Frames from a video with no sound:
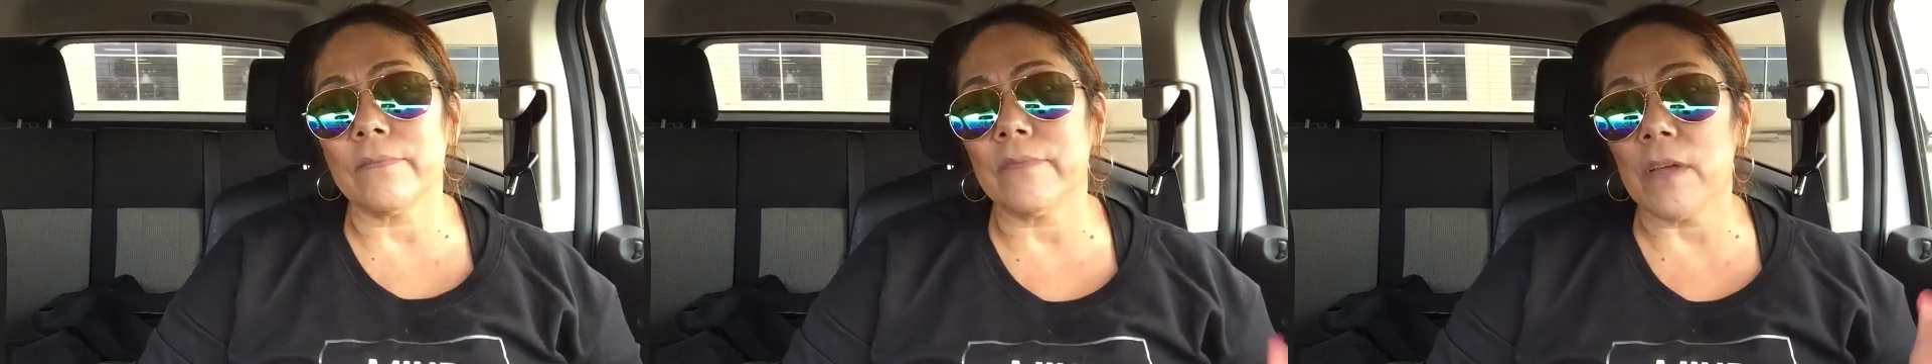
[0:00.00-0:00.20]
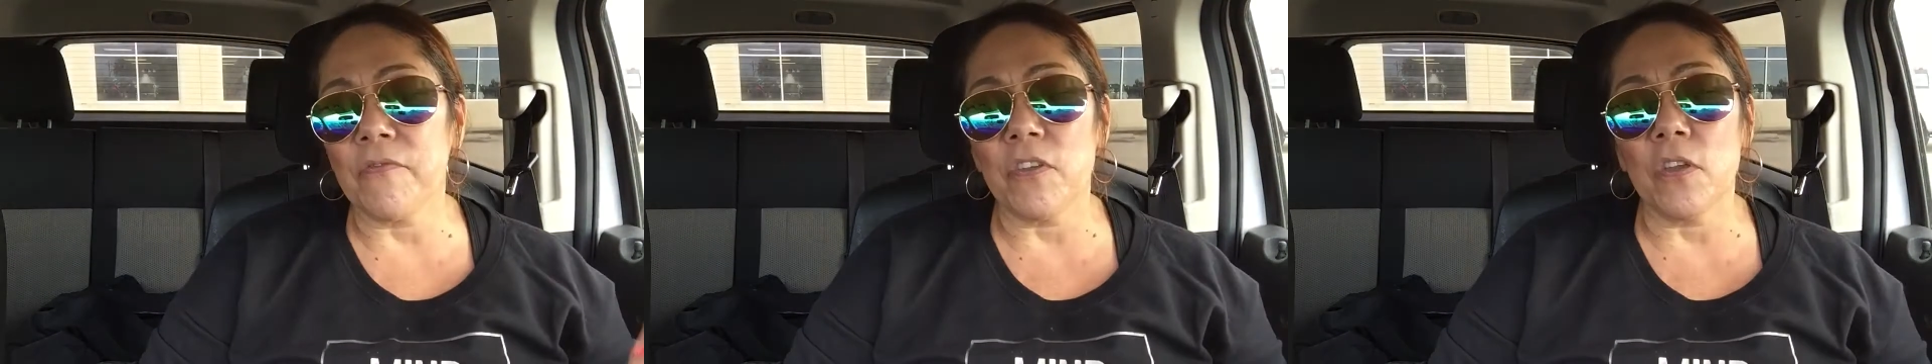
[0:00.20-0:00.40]

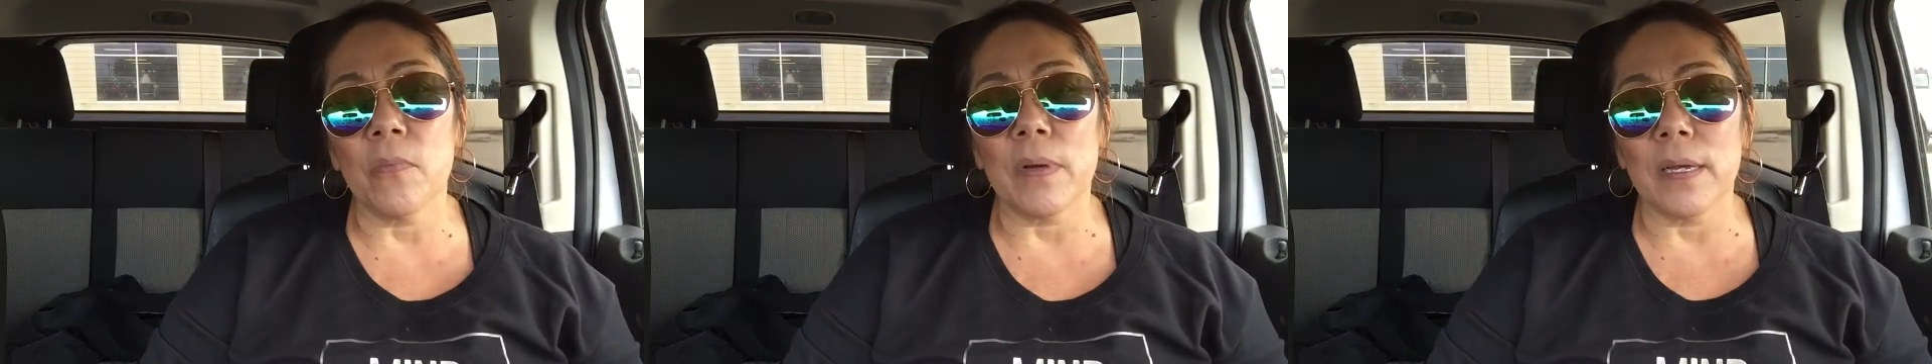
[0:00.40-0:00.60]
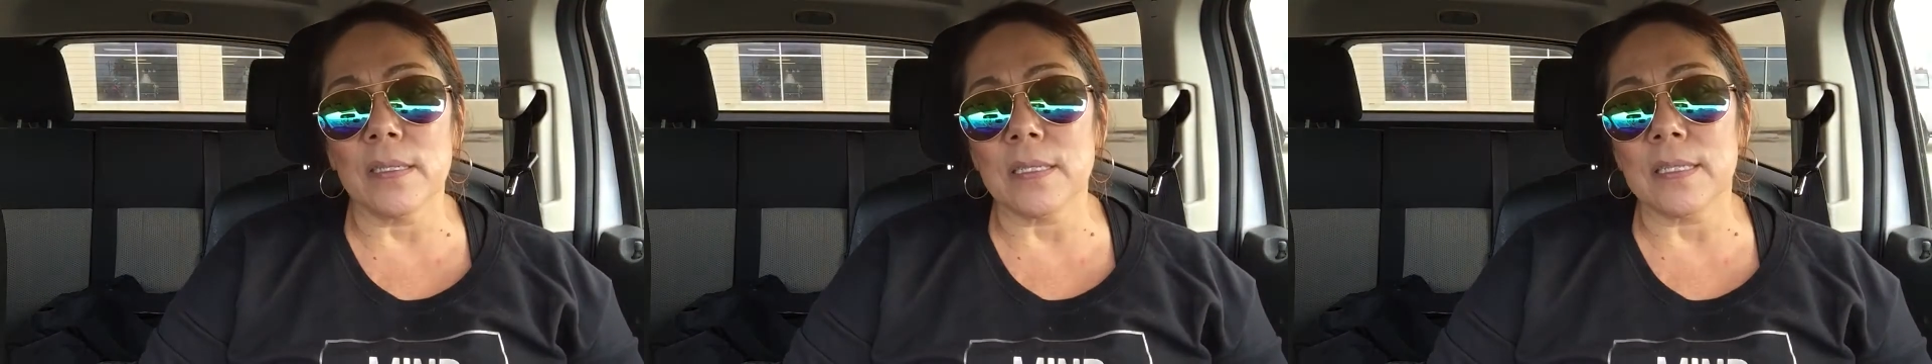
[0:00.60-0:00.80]
a few
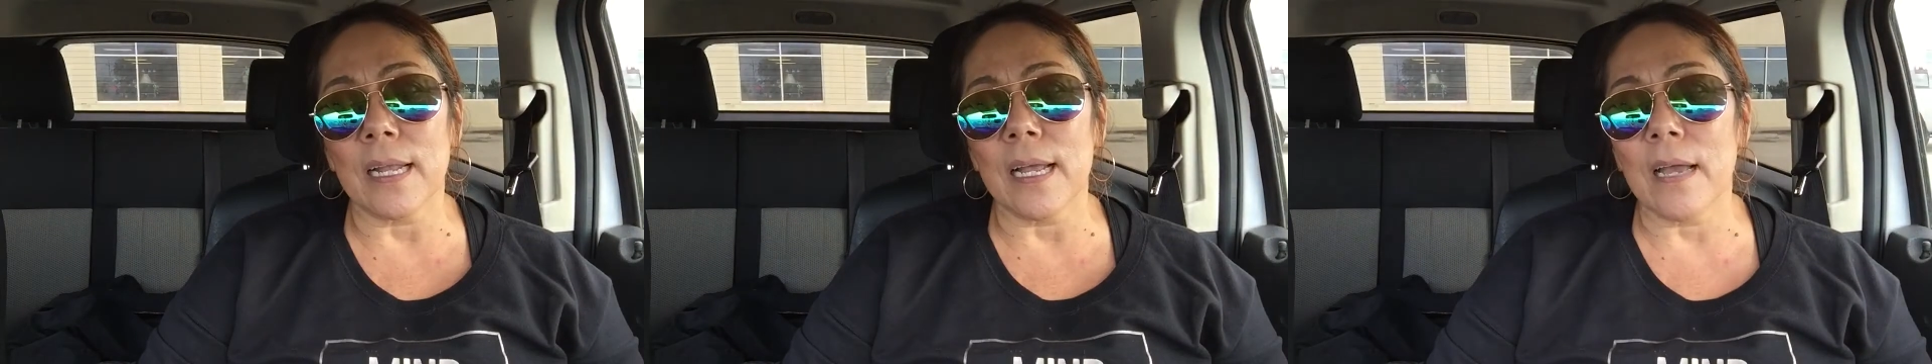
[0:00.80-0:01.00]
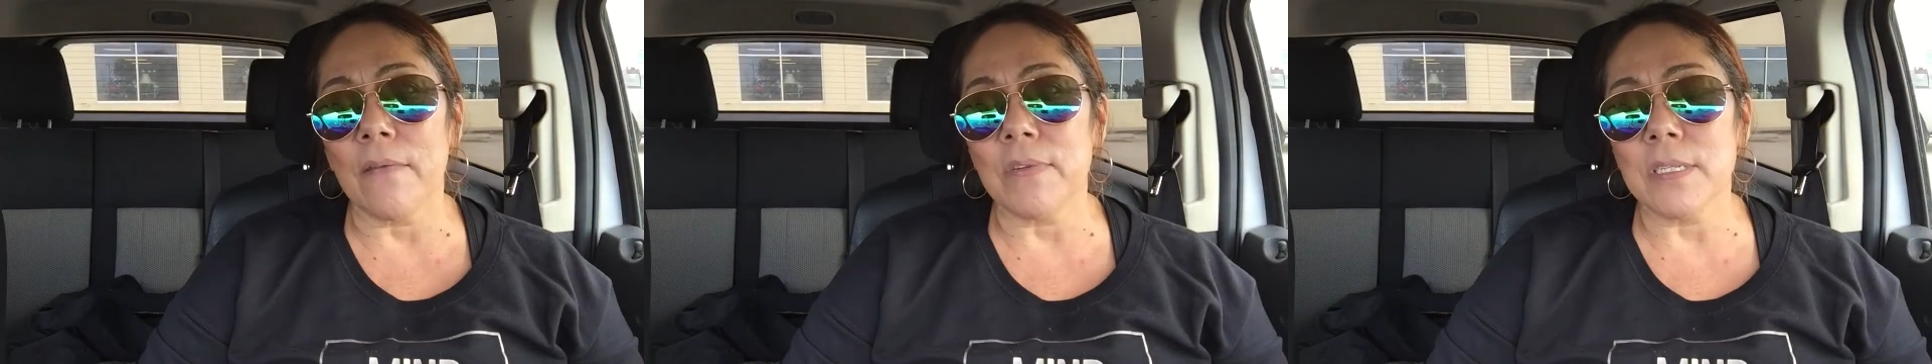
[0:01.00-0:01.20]
months that
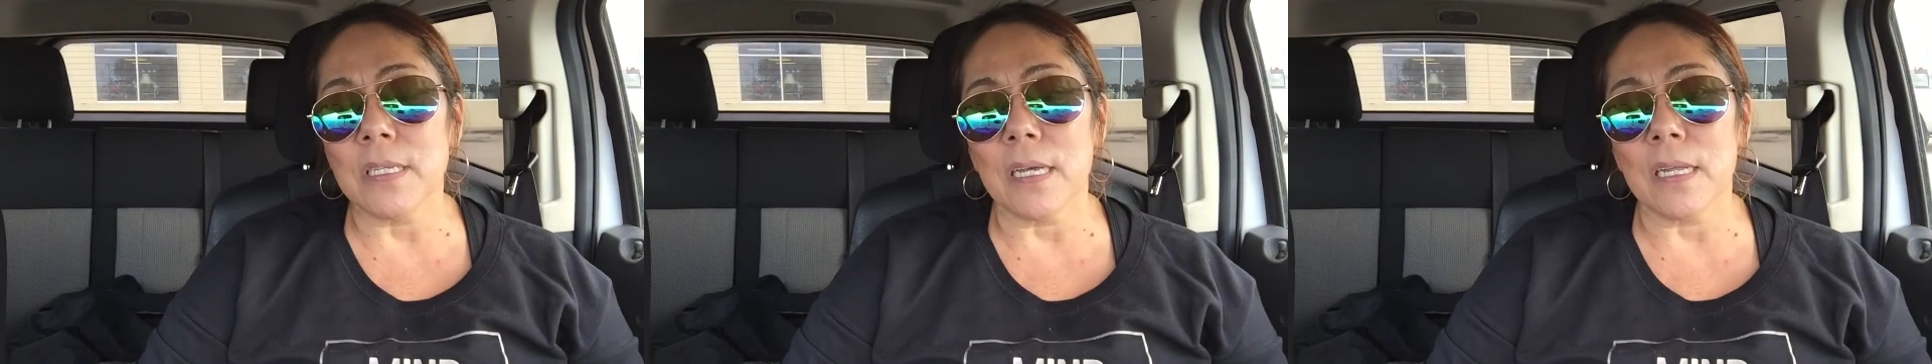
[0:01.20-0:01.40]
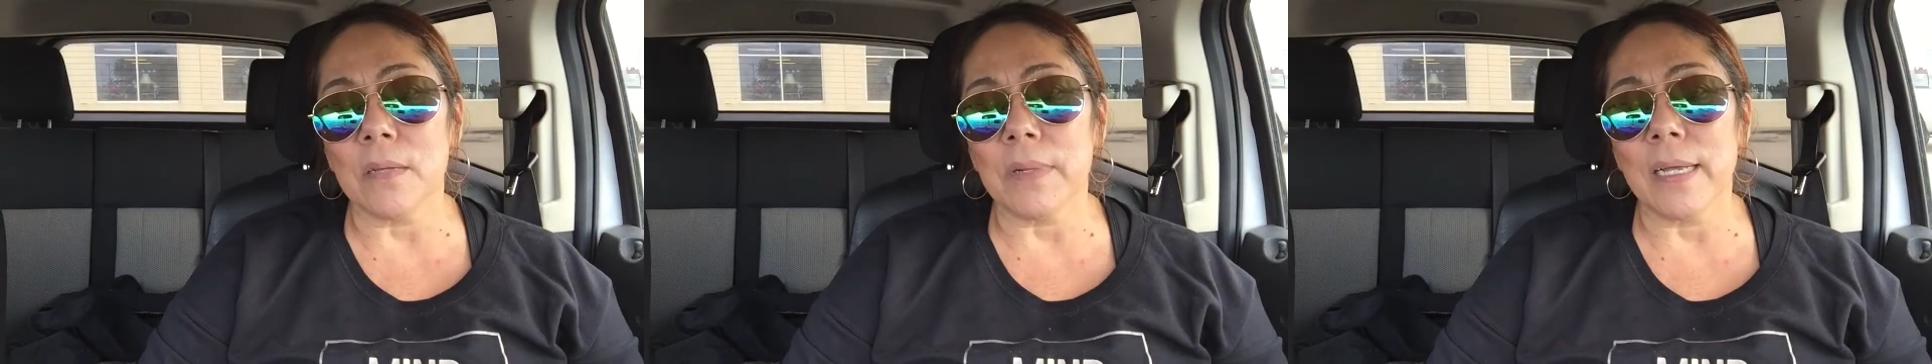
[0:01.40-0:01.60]
I haven't done them,